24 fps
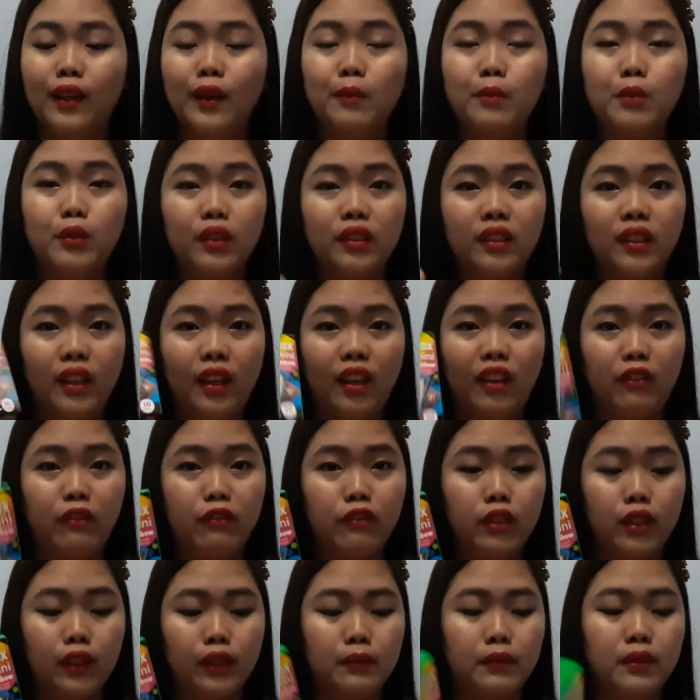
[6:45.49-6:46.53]
put a
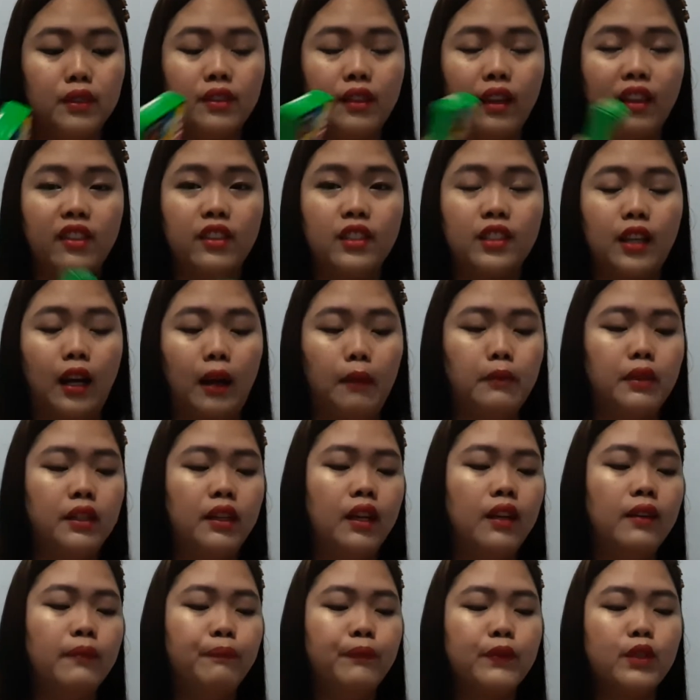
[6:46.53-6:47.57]
film inside this camera.